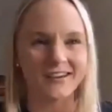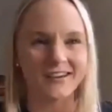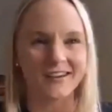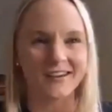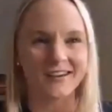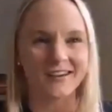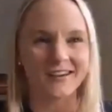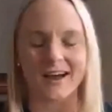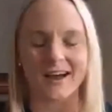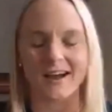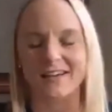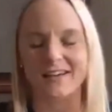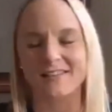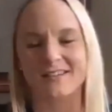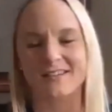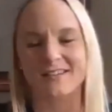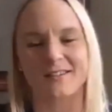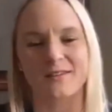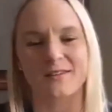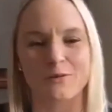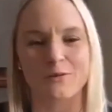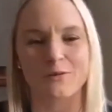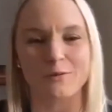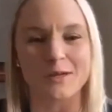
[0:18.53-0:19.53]
the last
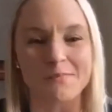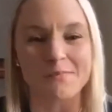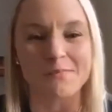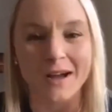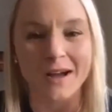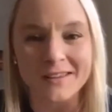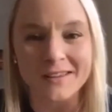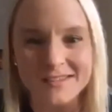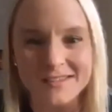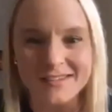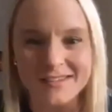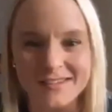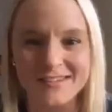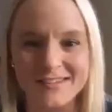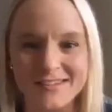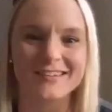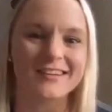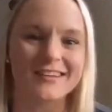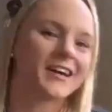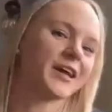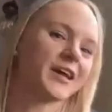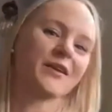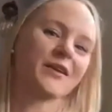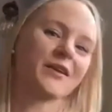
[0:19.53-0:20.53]
3 months
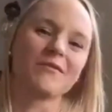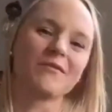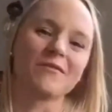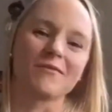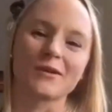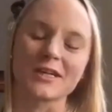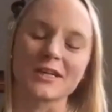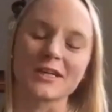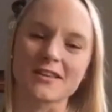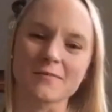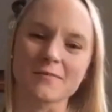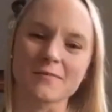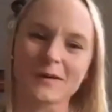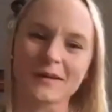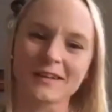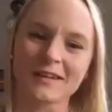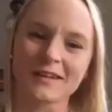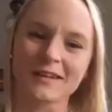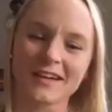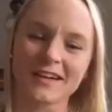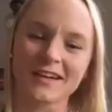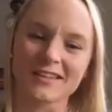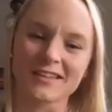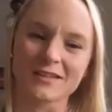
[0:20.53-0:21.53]
and what it's been
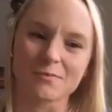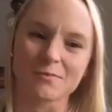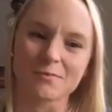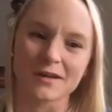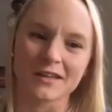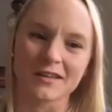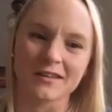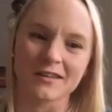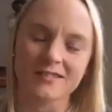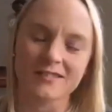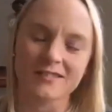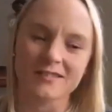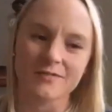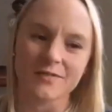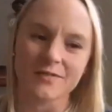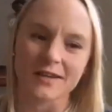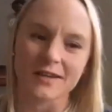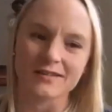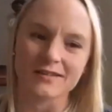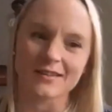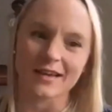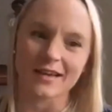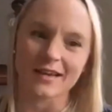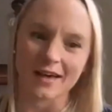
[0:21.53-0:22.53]
like to bring this
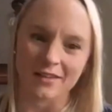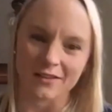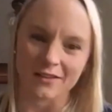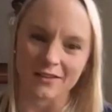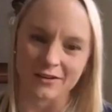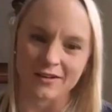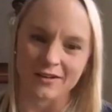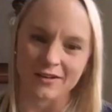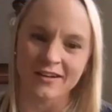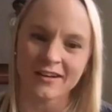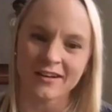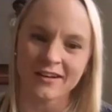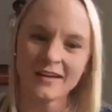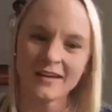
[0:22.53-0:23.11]
event together.